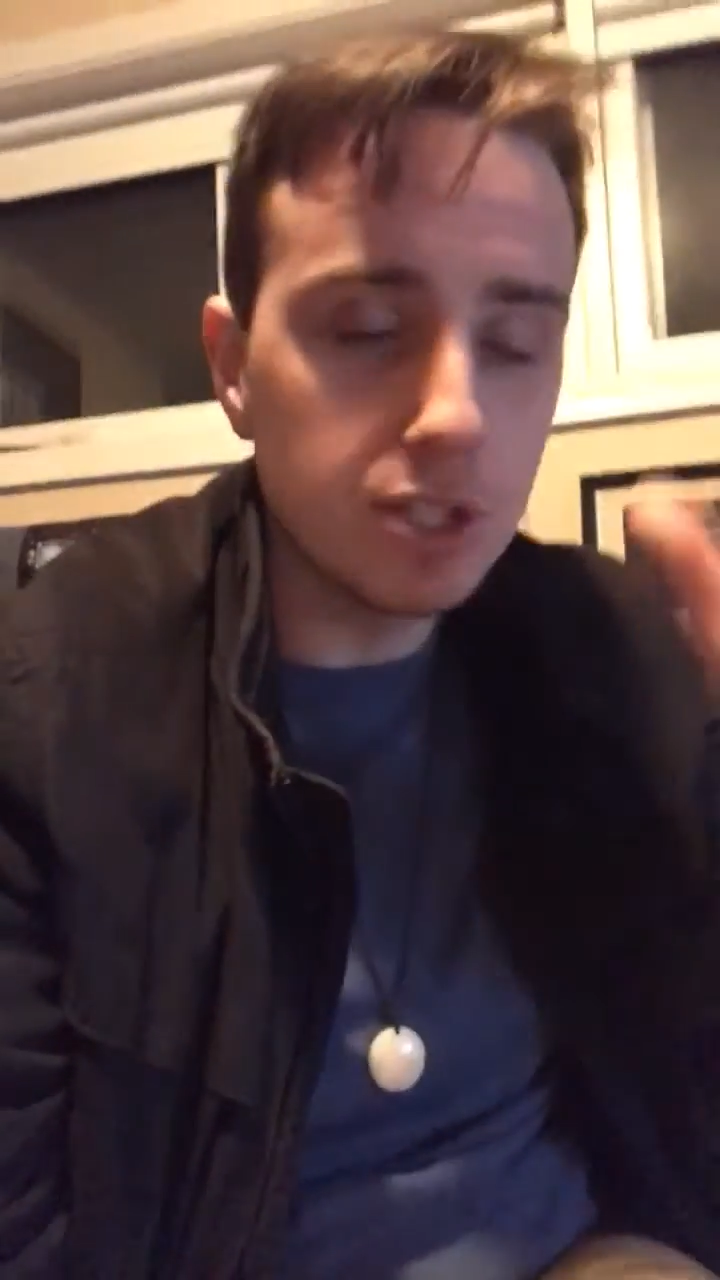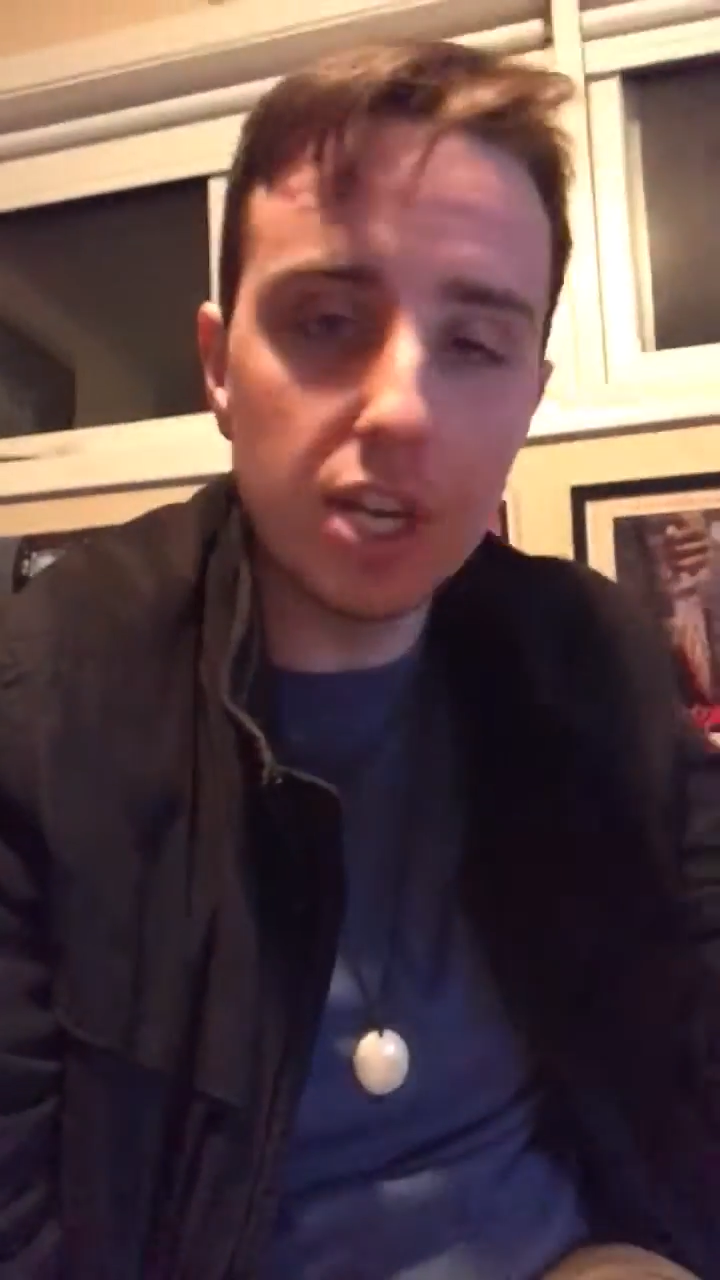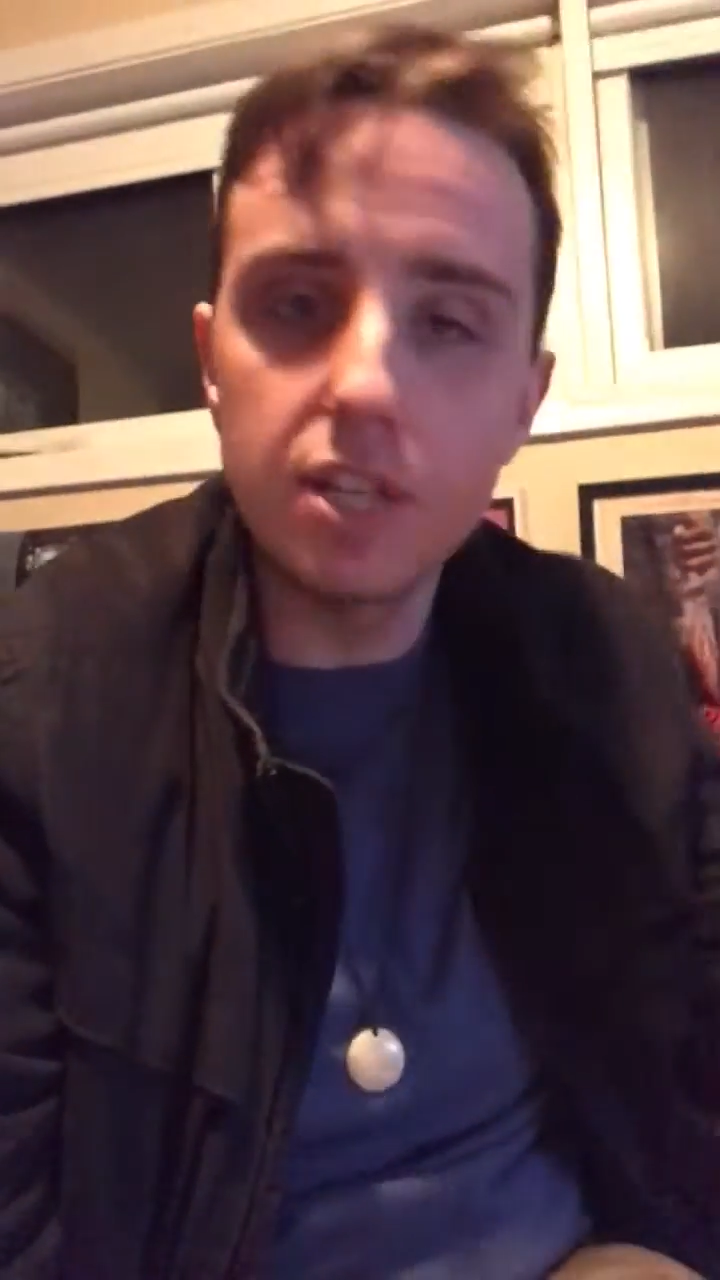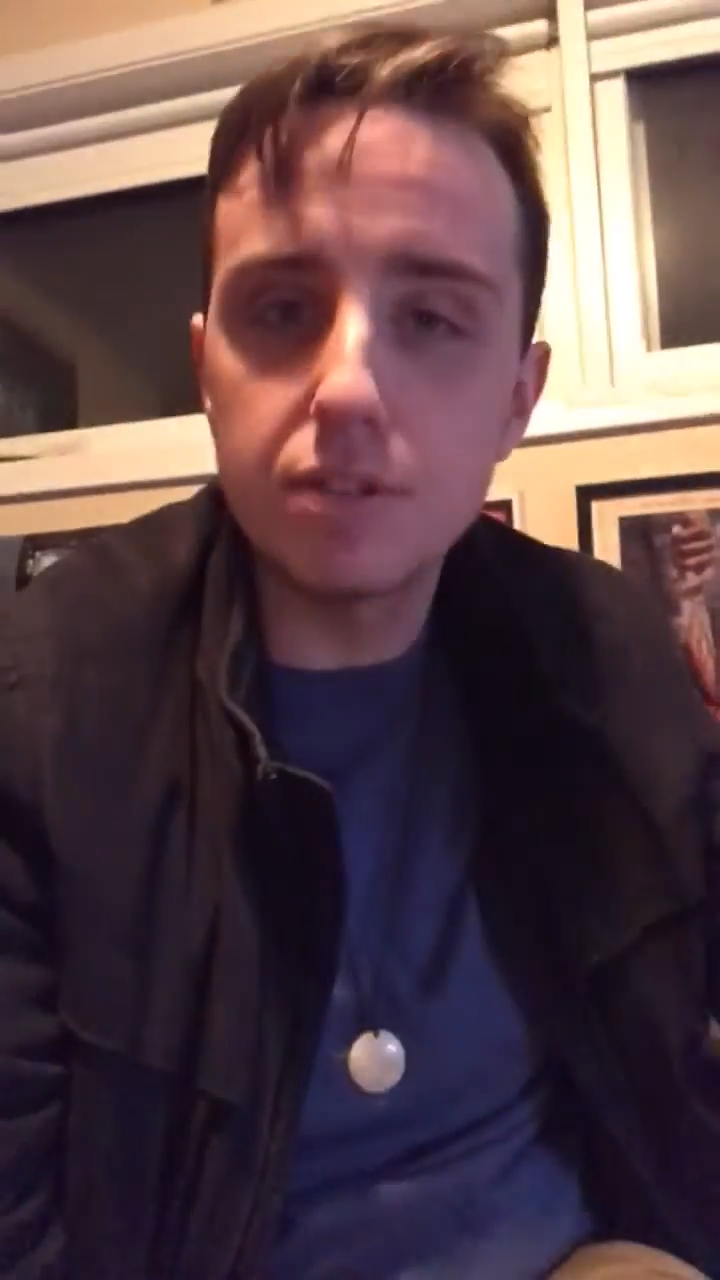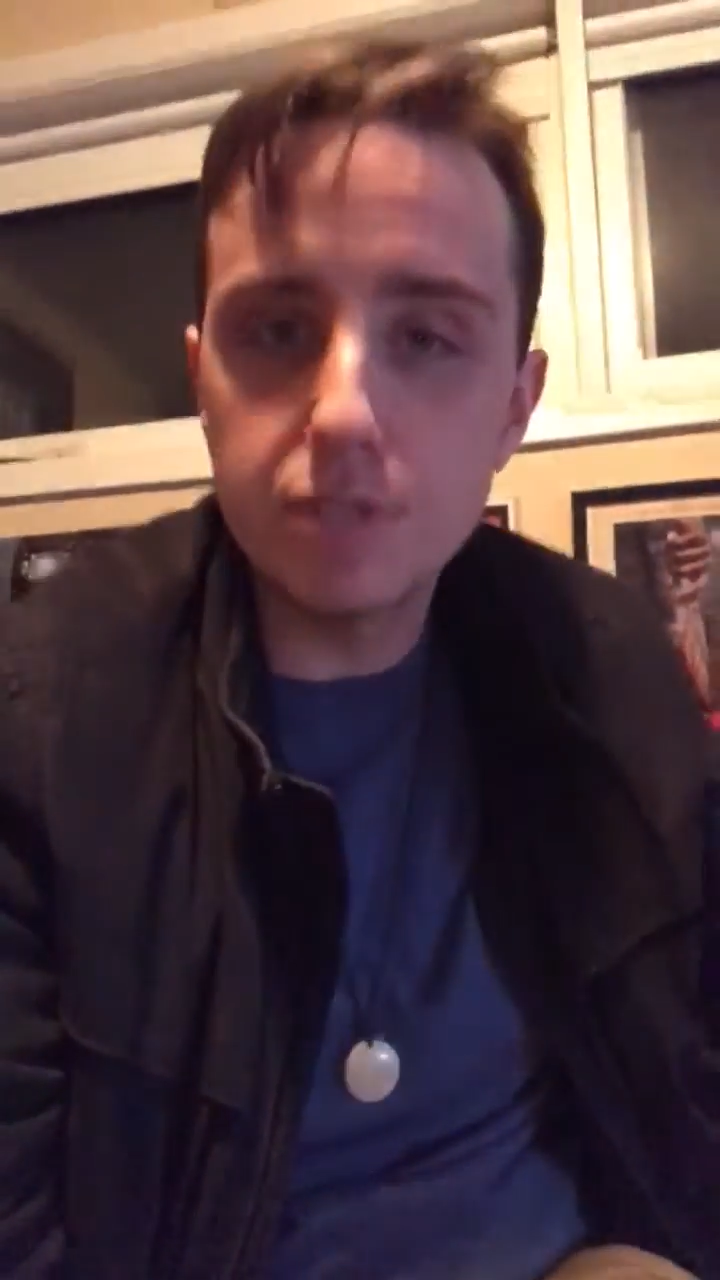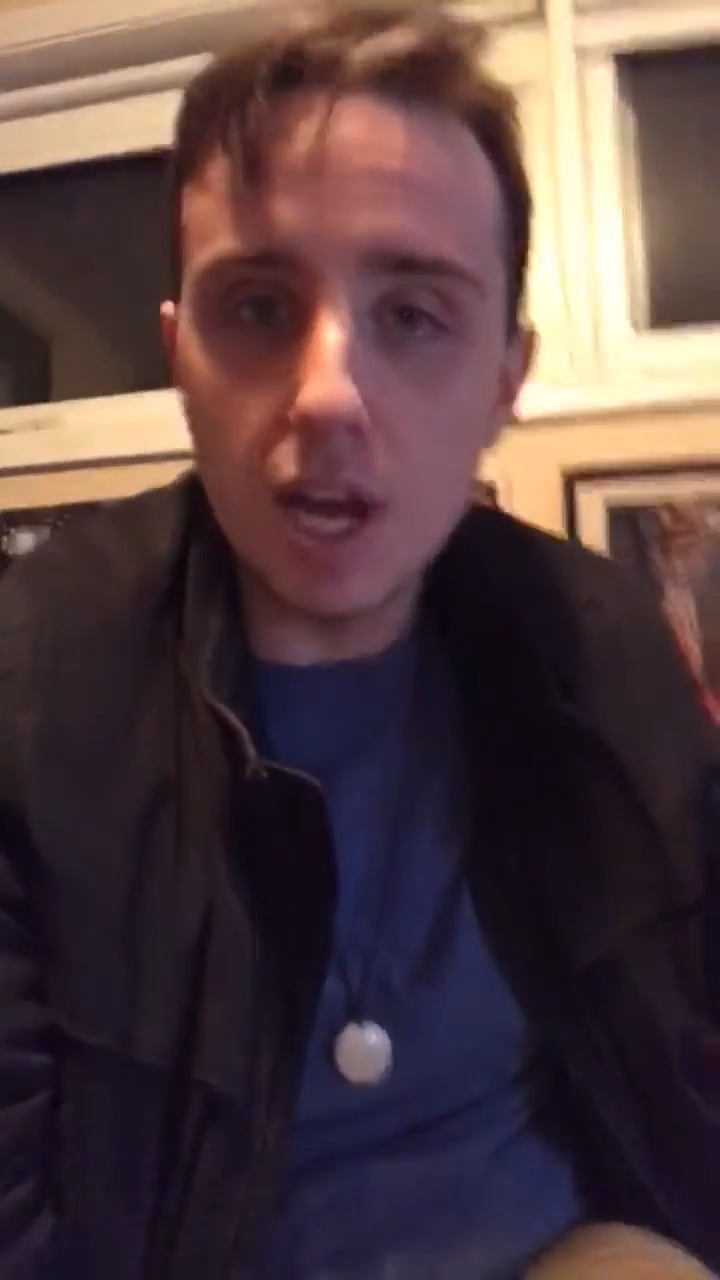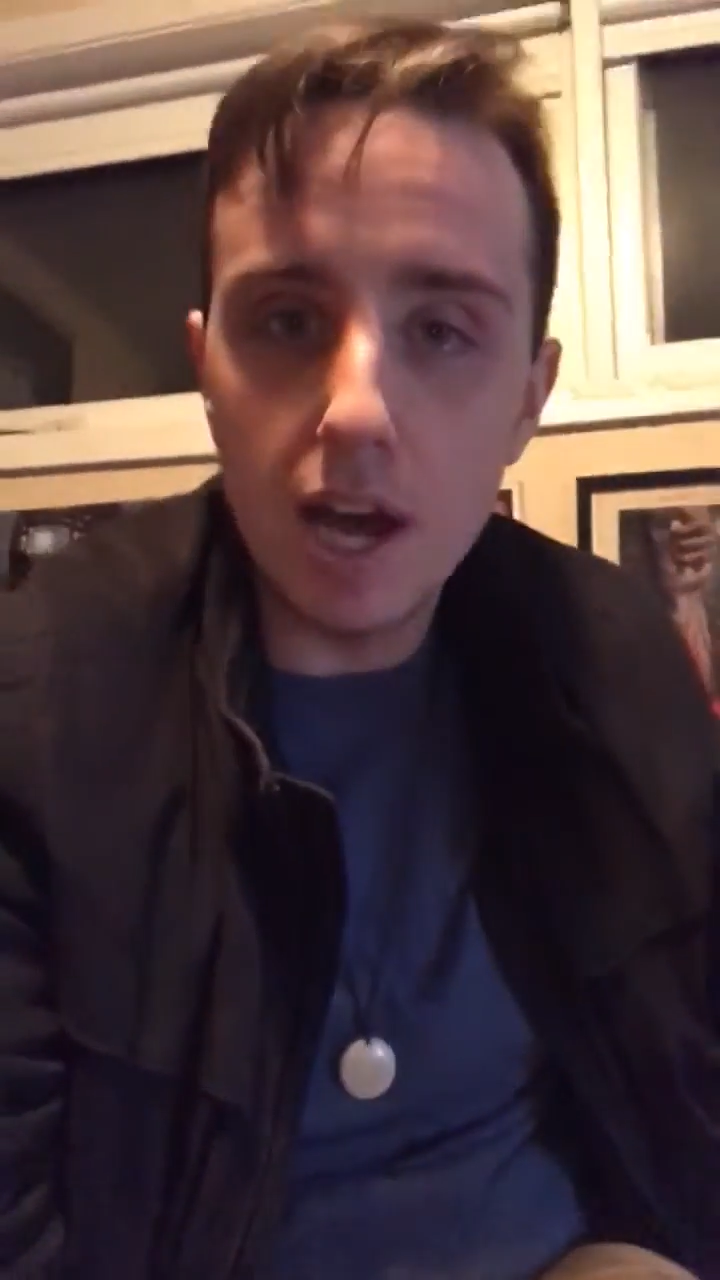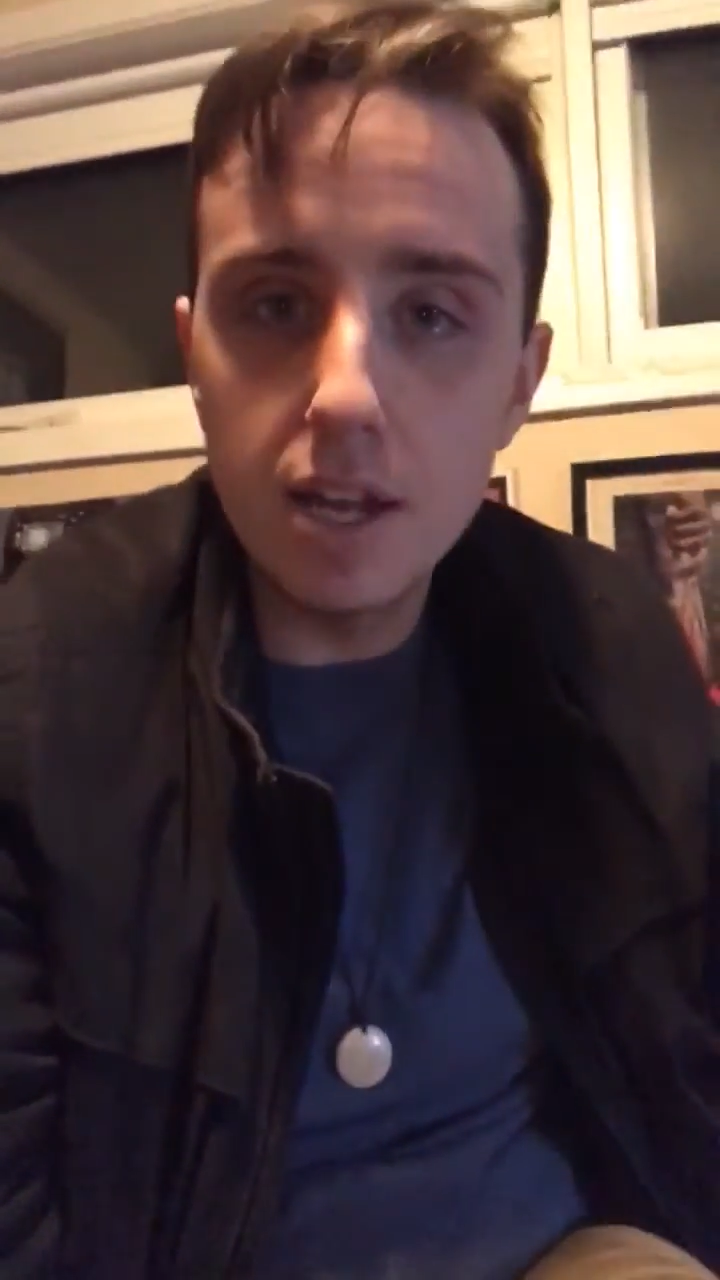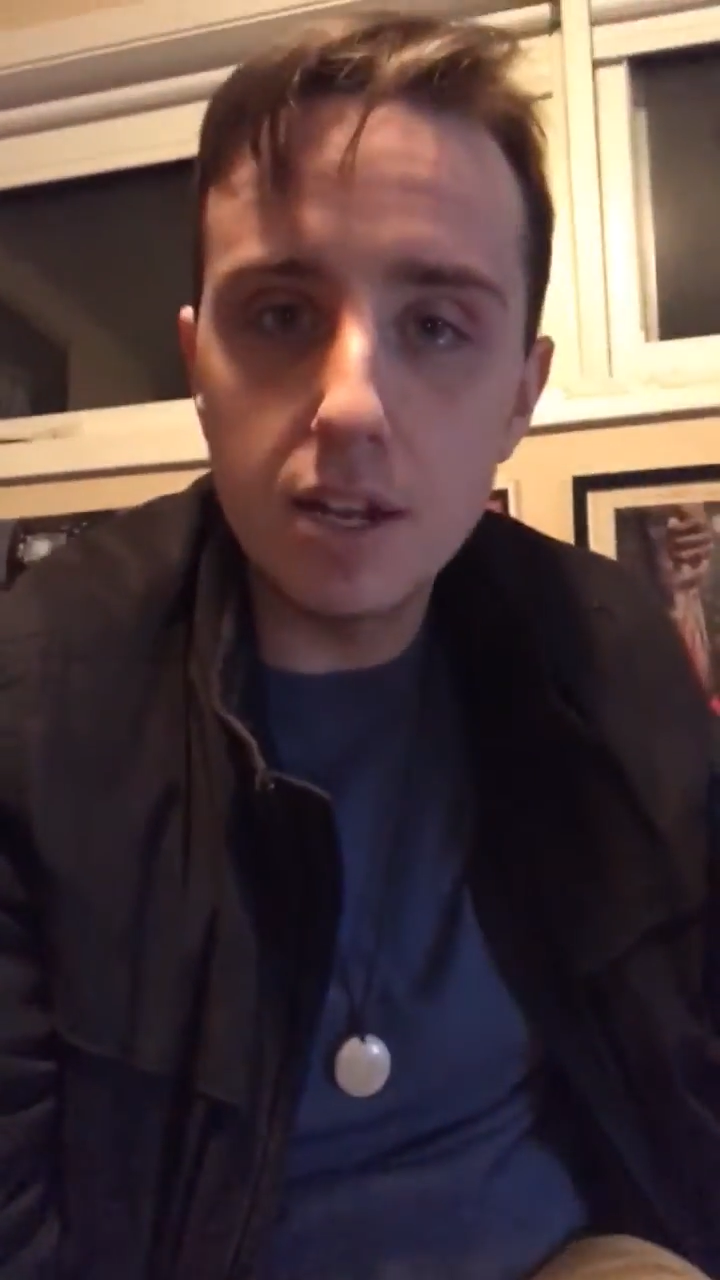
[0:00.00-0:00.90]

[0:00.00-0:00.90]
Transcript: change of tide.